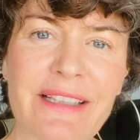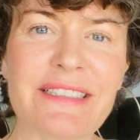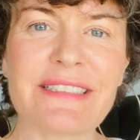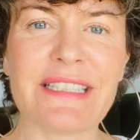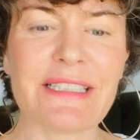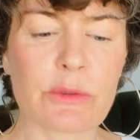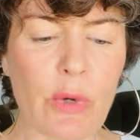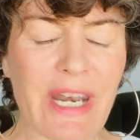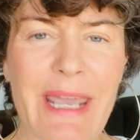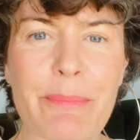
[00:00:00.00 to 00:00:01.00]
the scenes
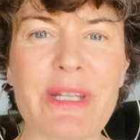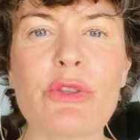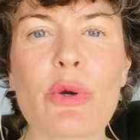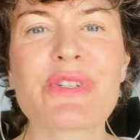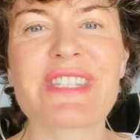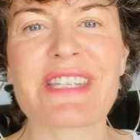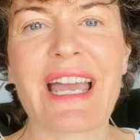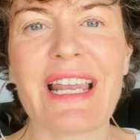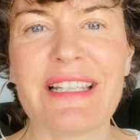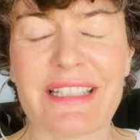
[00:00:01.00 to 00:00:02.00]
what happened in
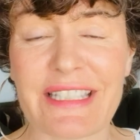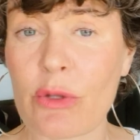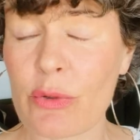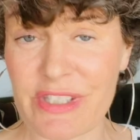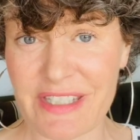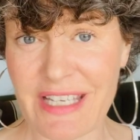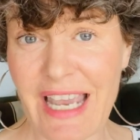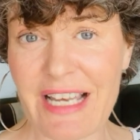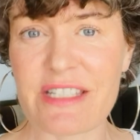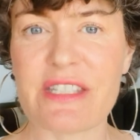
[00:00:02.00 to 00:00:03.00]
those
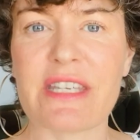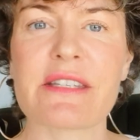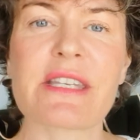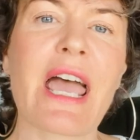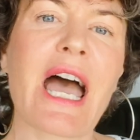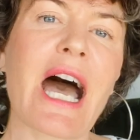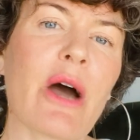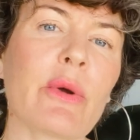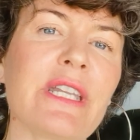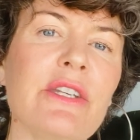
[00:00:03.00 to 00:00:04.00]
silent years.
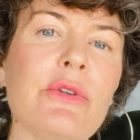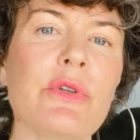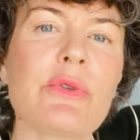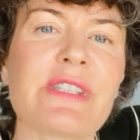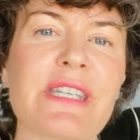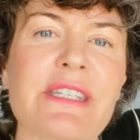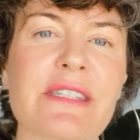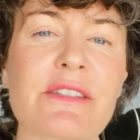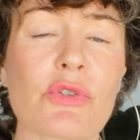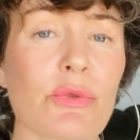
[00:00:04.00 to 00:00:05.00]
How can you use
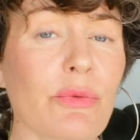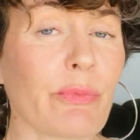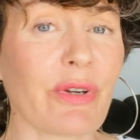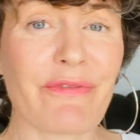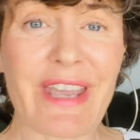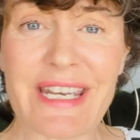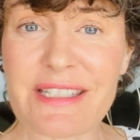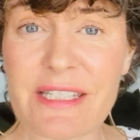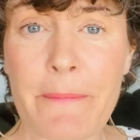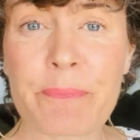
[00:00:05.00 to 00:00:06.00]
this to
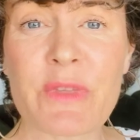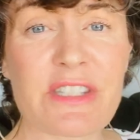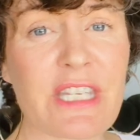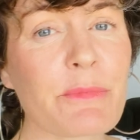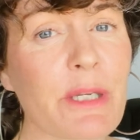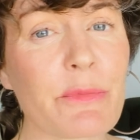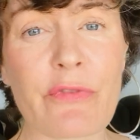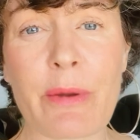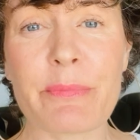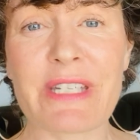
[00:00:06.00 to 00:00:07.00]
prevent symptoms
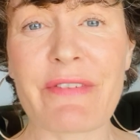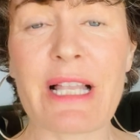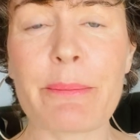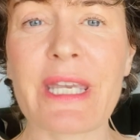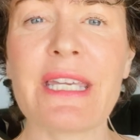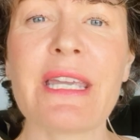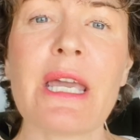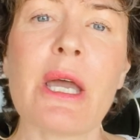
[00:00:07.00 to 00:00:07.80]
from developing?